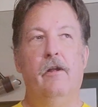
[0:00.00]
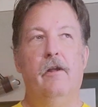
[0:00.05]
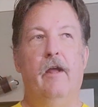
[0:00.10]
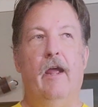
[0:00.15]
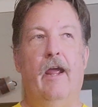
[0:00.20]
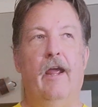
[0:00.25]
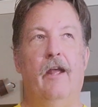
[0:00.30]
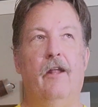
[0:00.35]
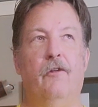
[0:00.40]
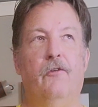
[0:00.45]

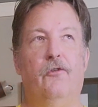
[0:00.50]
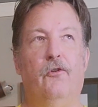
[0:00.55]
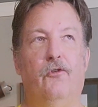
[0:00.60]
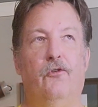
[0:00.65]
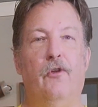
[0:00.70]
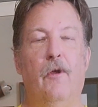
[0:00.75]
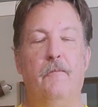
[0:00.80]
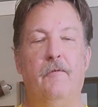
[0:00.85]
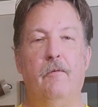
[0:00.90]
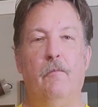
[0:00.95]
and
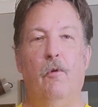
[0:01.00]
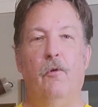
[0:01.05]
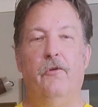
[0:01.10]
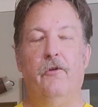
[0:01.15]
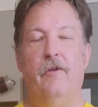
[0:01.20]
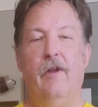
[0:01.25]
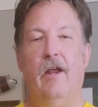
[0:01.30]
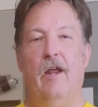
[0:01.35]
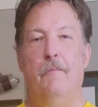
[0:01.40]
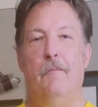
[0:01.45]
susceptible to
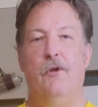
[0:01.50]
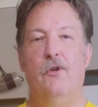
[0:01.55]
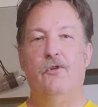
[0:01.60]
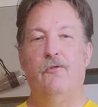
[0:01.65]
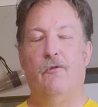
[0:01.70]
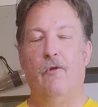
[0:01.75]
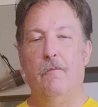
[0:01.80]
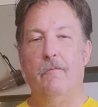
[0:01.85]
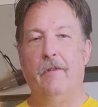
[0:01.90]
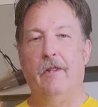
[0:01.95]
damage
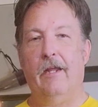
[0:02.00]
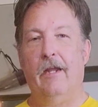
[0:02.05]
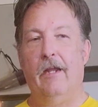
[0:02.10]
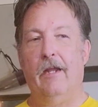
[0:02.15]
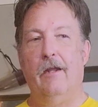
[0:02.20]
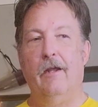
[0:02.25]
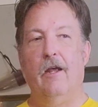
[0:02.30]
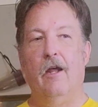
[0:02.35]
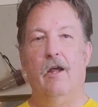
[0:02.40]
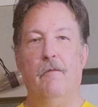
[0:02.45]
from
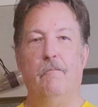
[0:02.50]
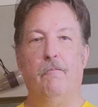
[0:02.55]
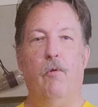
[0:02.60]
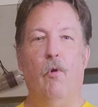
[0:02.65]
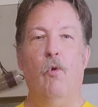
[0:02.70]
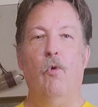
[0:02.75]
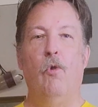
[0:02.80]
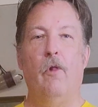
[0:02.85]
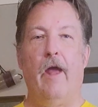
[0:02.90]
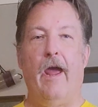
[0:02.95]
the
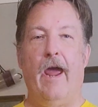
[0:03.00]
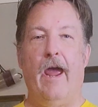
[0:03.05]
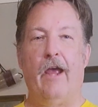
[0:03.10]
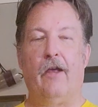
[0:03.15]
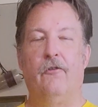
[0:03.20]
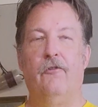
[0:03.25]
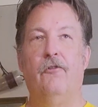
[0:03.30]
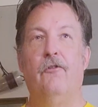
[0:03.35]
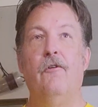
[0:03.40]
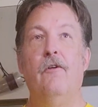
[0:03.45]

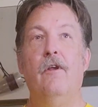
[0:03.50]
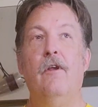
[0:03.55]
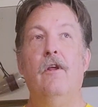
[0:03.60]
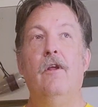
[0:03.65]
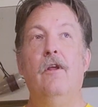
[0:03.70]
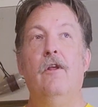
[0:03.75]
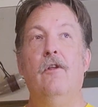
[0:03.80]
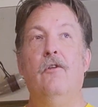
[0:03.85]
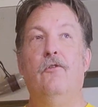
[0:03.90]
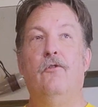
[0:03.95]
poleaxe.
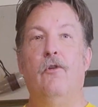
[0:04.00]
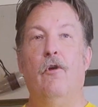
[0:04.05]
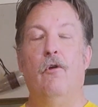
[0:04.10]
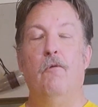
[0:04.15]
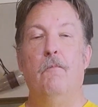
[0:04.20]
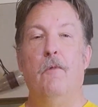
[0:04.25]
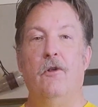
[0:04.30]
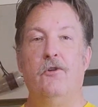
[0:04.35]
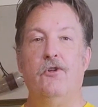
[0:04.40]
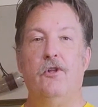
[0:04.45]
So
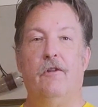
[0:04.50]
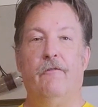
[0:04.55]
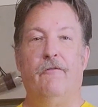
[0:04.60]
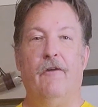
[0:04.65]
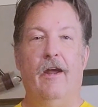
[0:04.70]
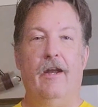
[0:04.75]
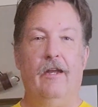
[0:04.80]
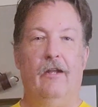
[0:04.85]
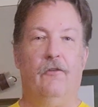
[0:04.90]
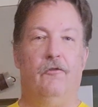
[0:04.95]
much of the
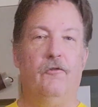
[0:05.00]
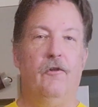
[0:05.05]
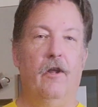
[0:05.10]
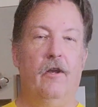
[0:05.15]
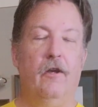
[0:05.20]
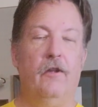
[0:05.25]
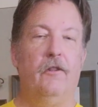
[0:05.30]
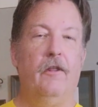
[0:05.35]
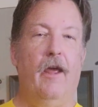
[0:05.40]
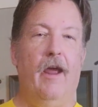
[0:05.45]
fighting is done
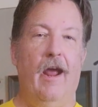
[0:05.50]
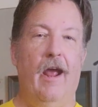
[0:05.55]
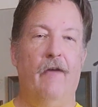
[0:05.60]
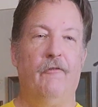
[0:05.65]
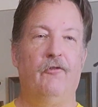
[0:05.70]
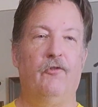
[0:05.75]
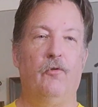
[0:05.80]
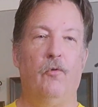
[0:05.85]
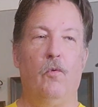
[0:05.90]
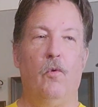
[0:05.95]
at the half
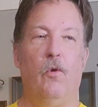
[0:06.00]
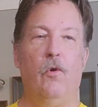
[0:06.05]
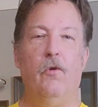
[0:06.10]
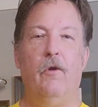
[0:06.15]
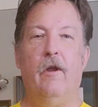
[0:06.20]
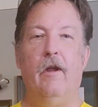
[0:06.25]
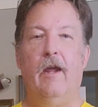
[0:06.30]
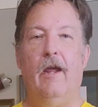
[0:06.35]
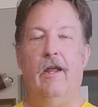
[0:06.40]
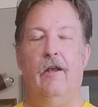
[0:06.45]

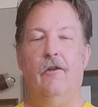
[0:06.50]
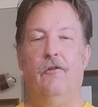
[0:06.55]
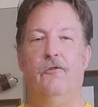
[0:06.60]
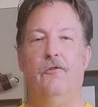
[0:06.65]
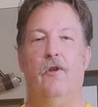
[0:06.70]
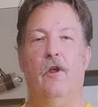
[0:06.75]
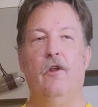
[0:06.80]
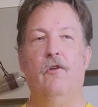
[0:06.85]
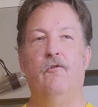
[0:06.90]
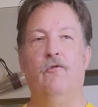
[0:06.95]
sword and is
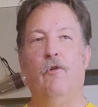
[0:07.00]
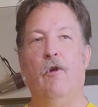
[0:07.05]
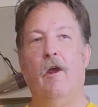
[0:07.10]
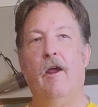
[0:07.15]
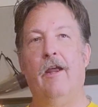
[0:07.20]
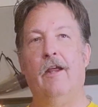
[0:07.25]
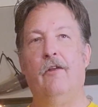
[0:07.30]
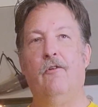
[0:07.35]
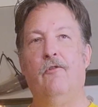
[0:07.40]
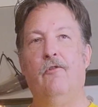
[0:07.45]
done
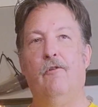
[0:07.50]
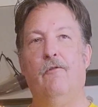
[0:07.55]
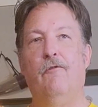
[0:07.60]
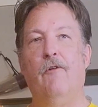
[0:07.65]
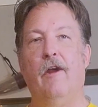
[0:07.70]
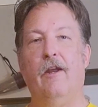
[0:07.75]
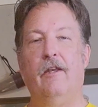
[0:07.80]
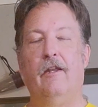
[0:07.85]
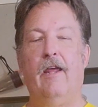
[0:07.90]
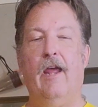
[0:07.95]
trying to
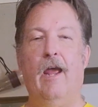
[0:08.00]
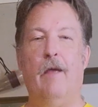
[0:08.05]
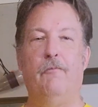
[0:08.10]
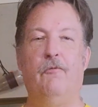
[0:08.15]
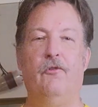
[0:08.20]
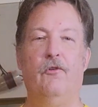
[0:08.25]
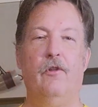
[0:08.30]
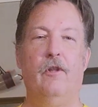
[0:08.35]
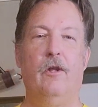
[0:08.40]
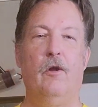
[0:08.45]
find
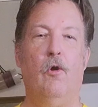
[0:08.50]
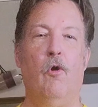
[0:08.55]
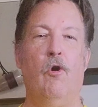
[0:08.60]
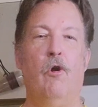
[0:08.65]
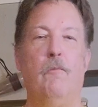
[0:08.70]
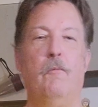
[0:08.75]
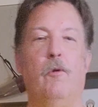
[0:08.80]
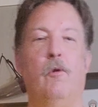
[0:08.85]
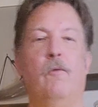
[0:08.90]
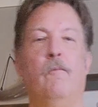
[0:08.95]
gaps in the
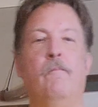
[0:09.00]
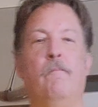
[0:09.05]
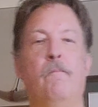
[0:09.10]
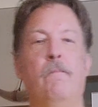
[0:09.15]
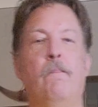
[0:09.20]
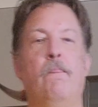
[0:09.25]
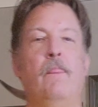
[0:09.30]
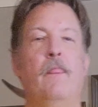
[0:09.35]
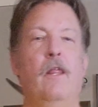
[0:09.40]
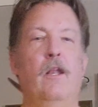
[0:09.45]
armor.
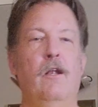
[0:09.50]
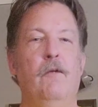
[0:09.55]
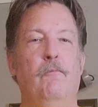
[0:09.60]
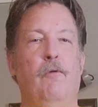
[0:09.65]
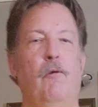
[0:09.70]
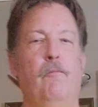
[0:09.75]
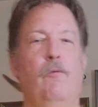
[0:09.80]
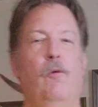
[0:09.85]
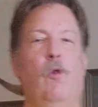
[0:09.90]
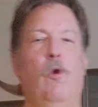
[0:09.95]

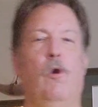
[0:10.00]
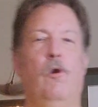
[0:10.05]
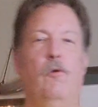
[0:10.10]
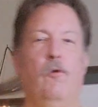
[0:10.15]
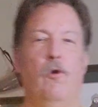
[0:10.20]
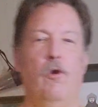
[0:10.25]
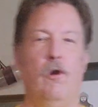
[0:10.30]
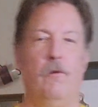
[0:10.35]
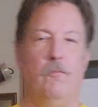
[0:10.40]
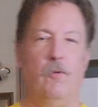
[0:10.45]
Purple Heart
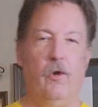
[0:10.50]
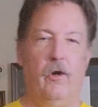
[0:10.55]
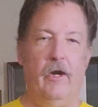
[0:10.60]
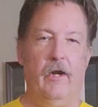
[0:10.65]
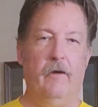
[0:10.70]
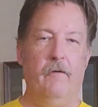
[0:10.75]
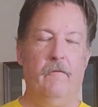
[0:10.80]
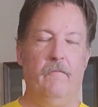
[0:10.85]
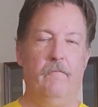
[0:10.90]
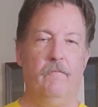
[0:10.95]
Armory,